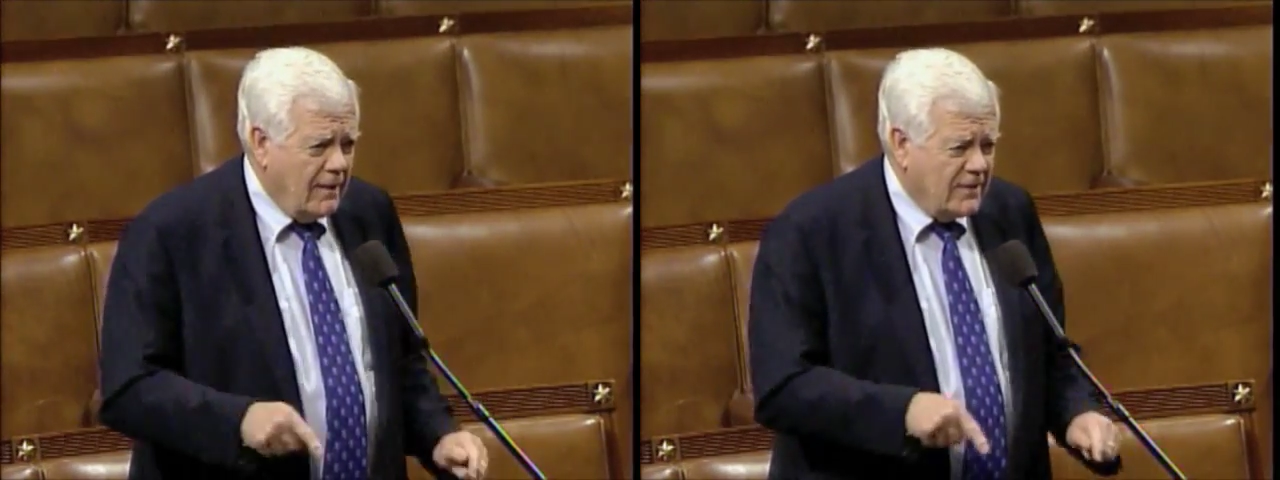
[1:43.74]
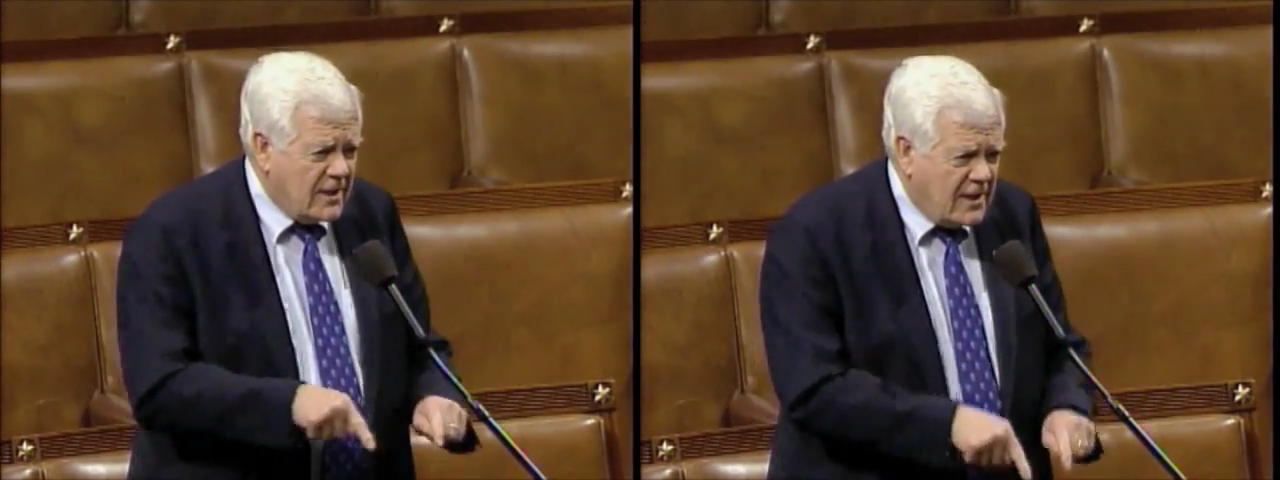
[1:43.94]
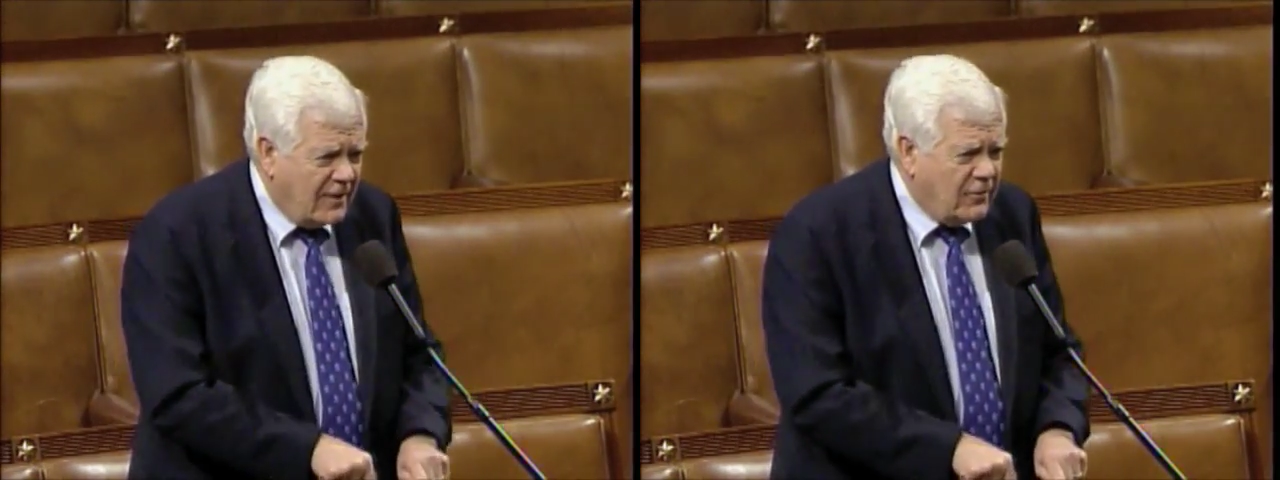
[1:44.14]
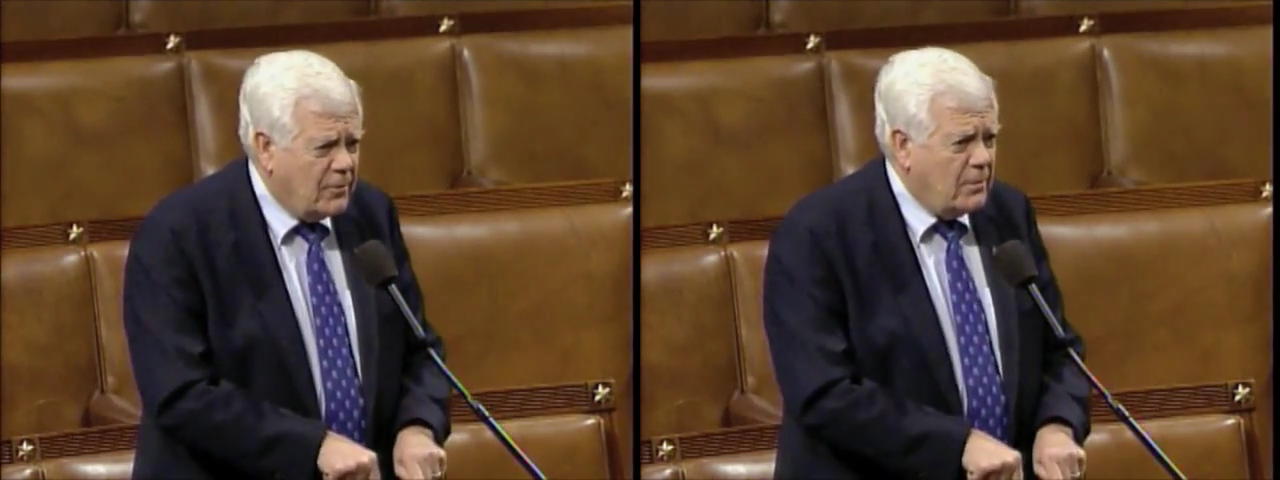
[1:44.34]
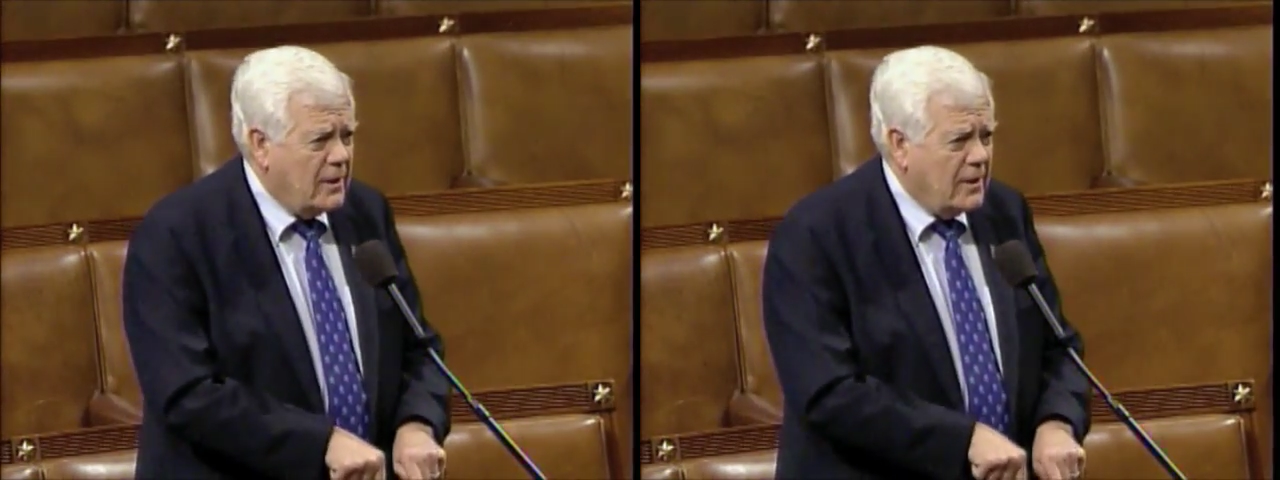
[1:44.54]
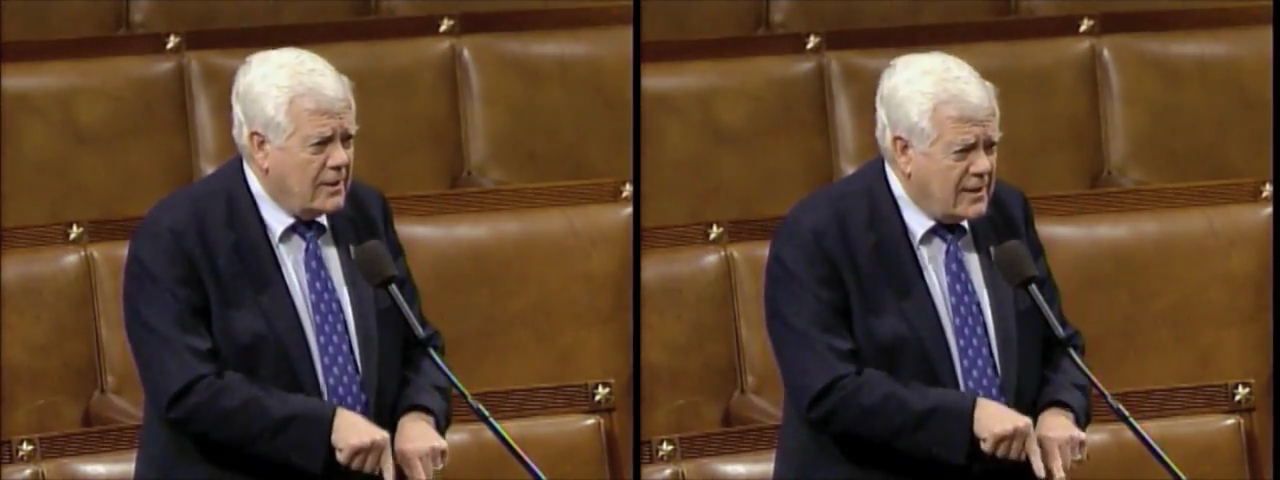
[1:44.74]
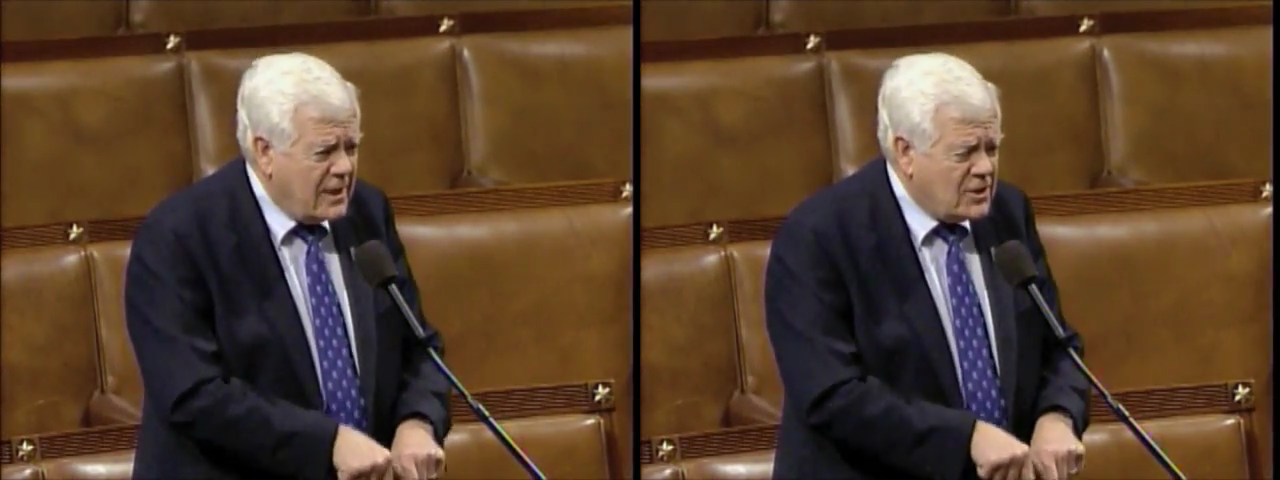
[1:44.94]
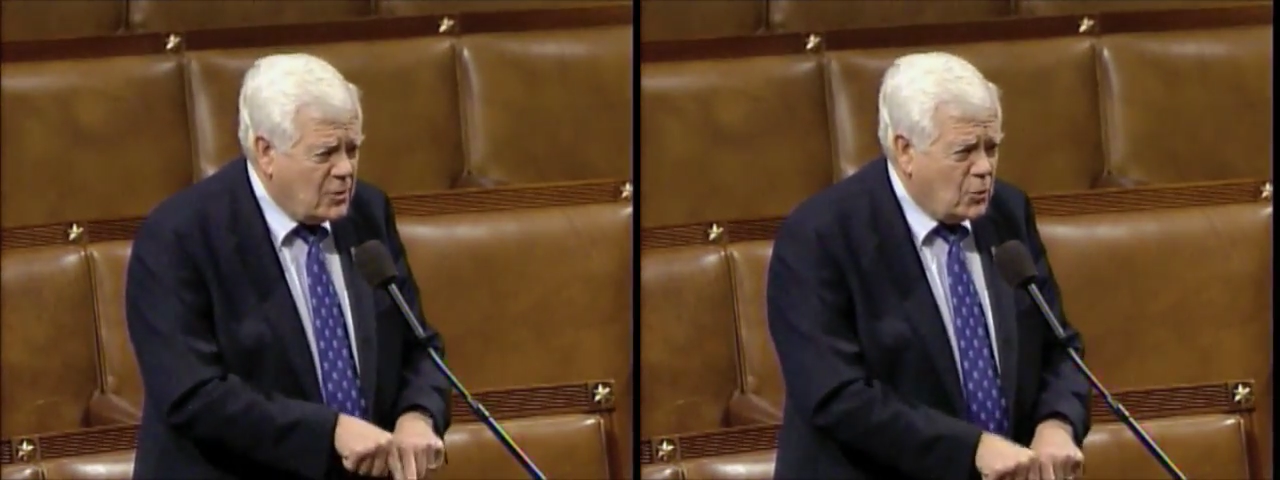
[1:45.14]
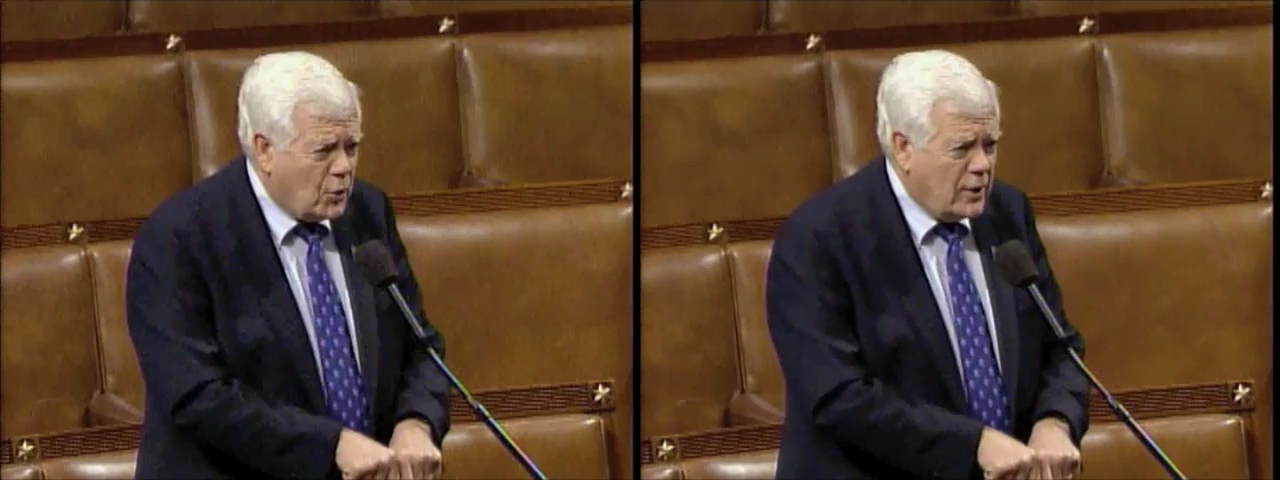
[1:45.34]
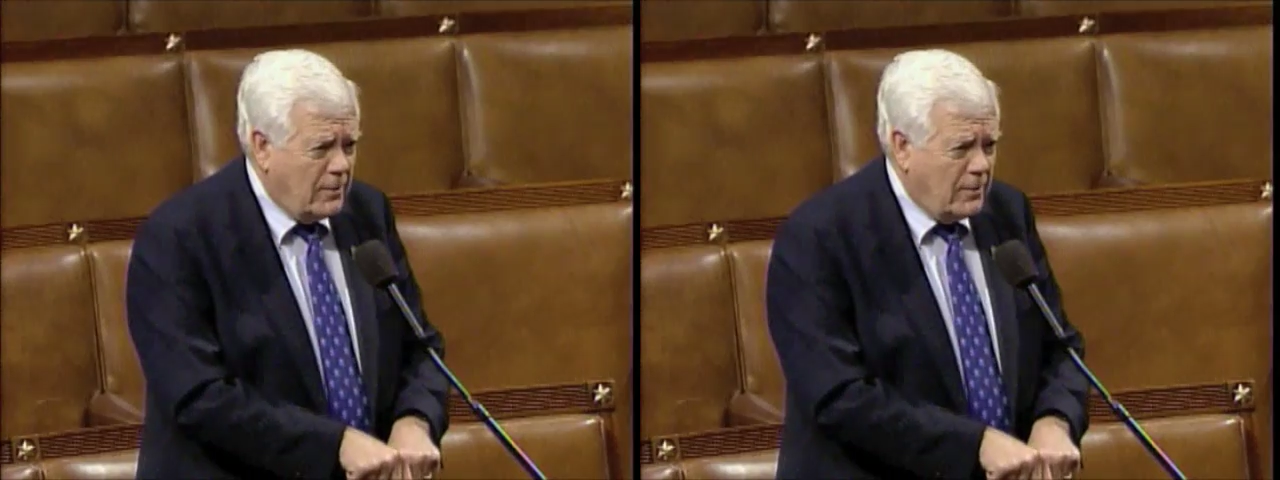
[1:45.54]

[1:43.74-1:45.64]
The government doesn't worry